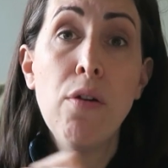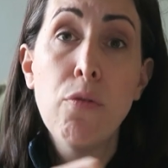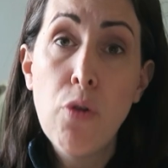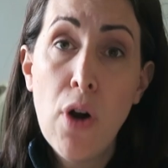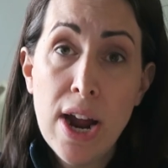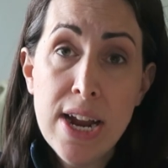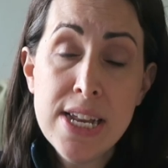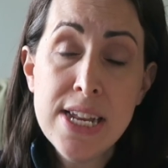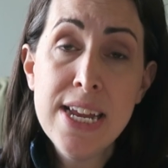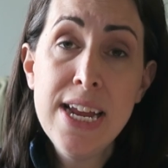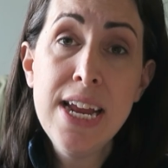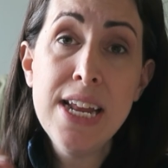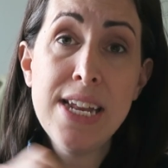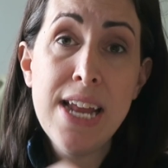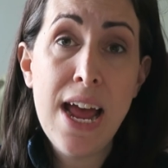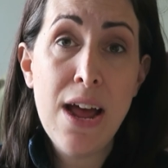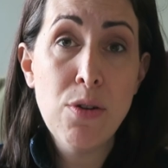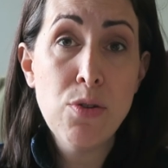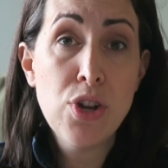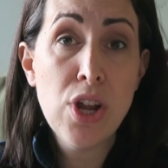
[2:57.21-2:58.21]
Writing it
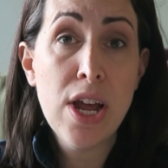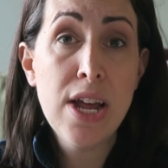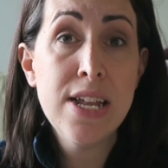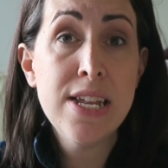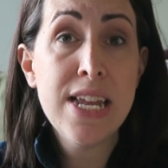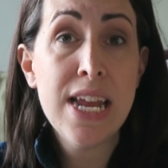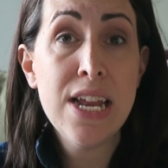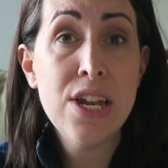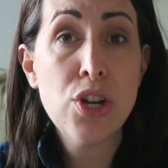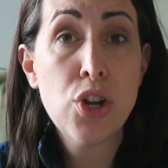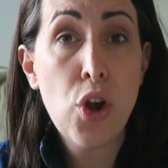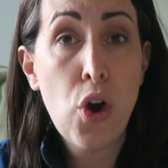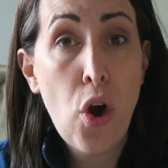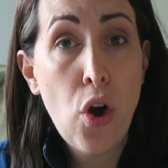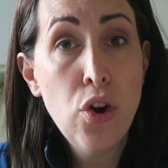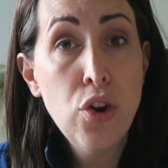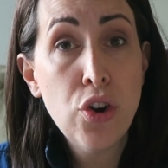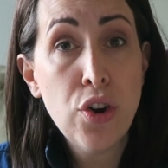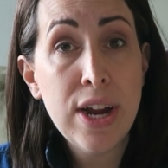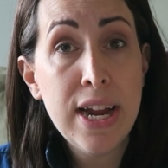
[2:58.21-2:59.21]
down turns it into
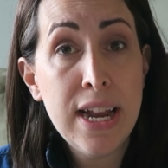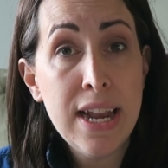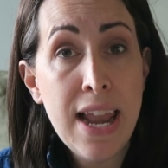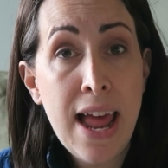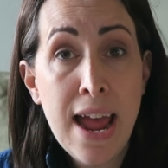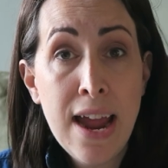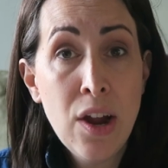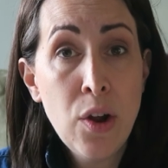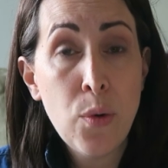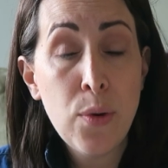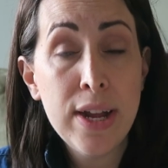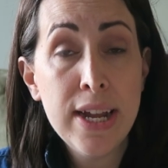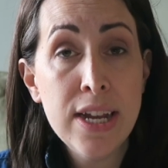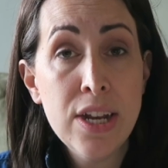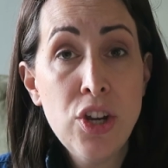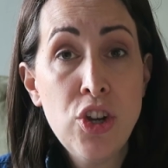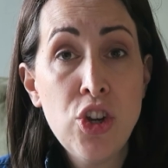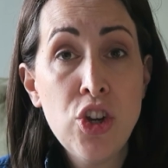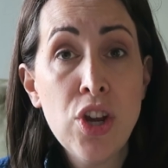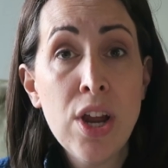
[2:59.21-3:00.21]
concrete
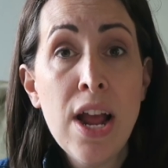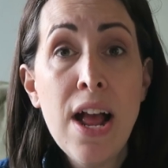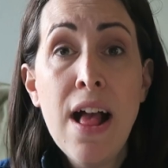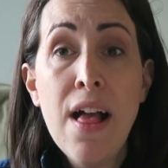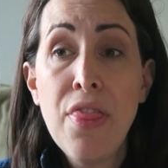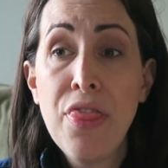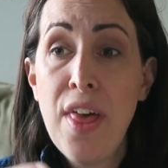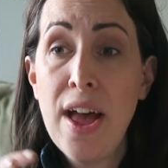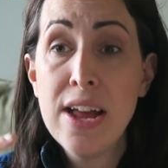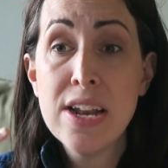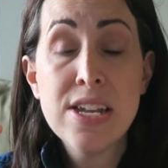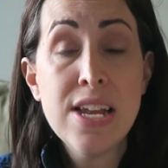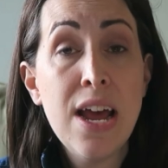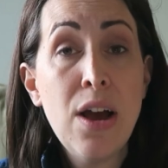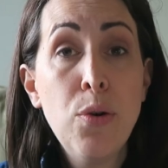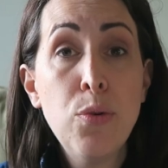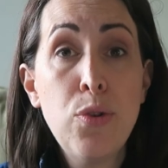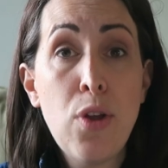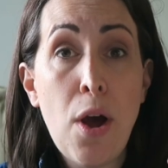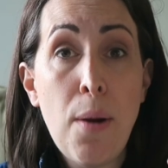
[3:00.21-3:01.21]
language that
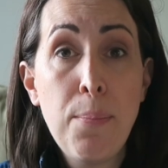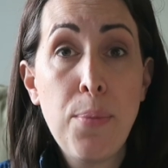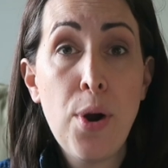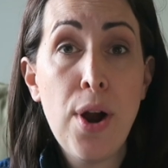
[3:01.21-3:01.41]
tells our